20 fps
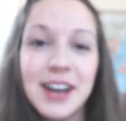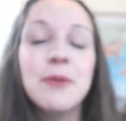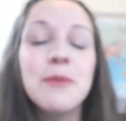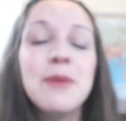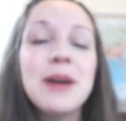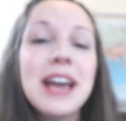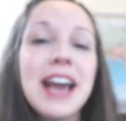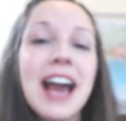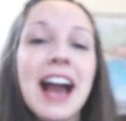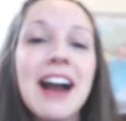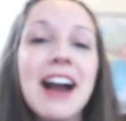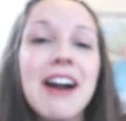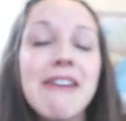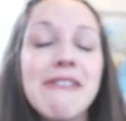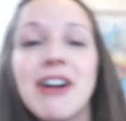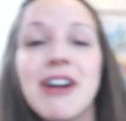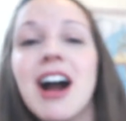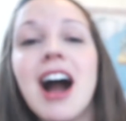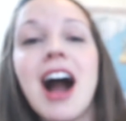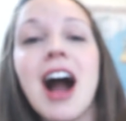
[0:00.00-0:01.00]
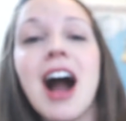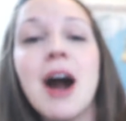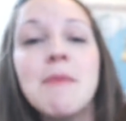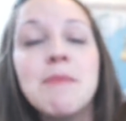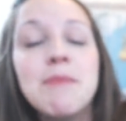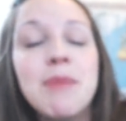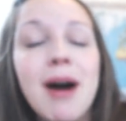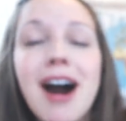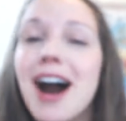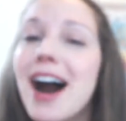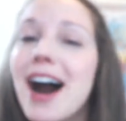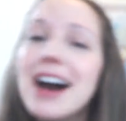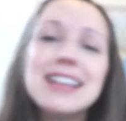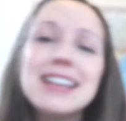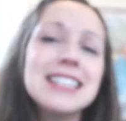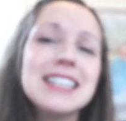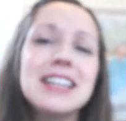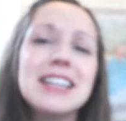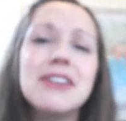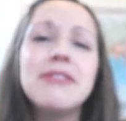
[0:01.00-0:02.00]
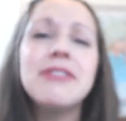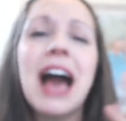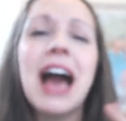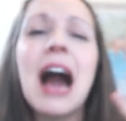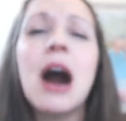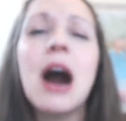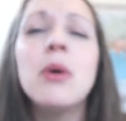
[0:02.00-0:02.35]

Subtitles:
We have a positive